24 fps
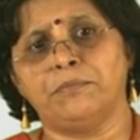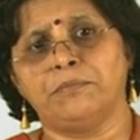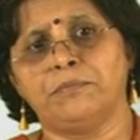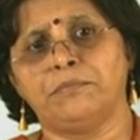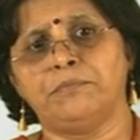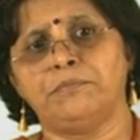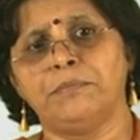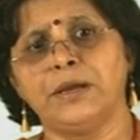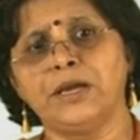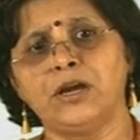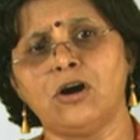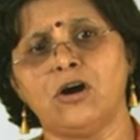
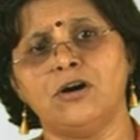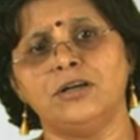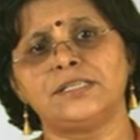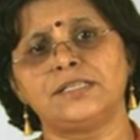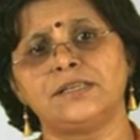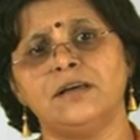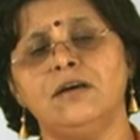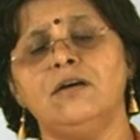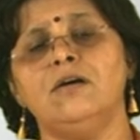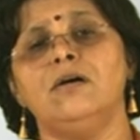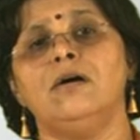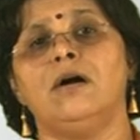because
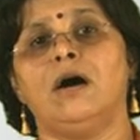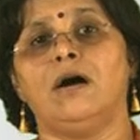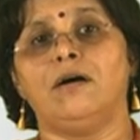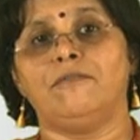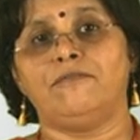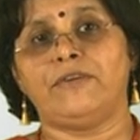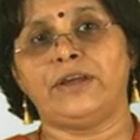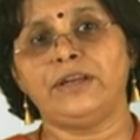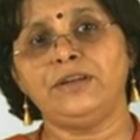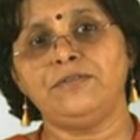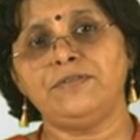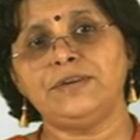
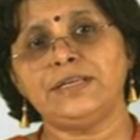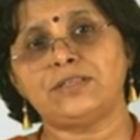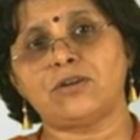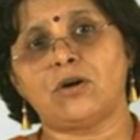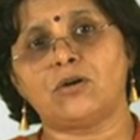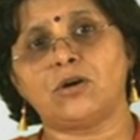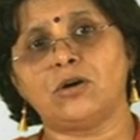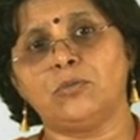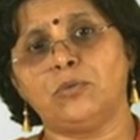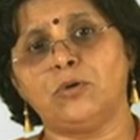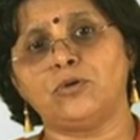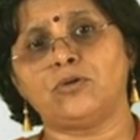when we talk
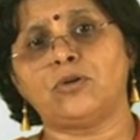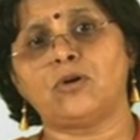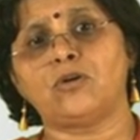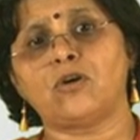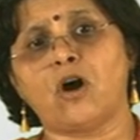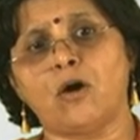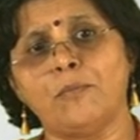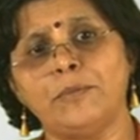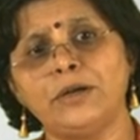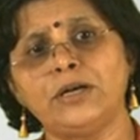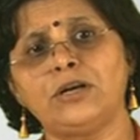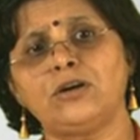about a
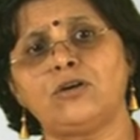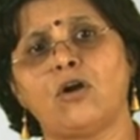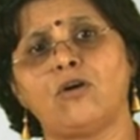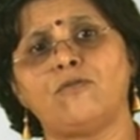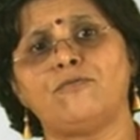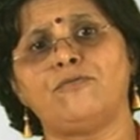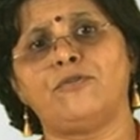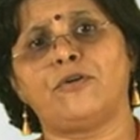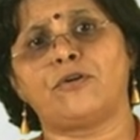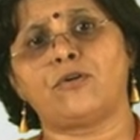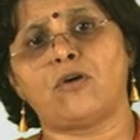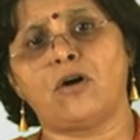common clock
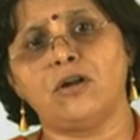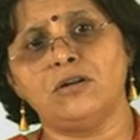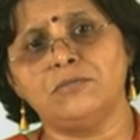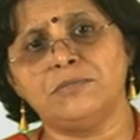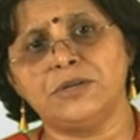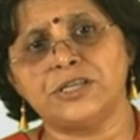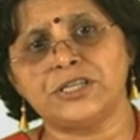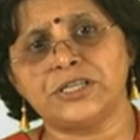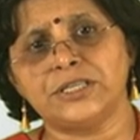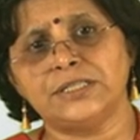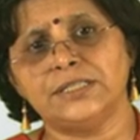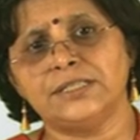for all
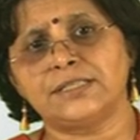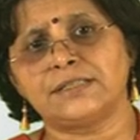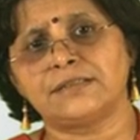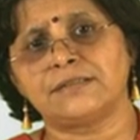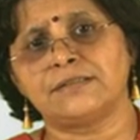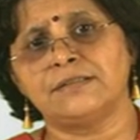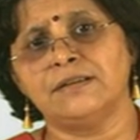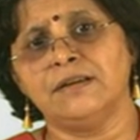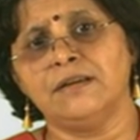machines,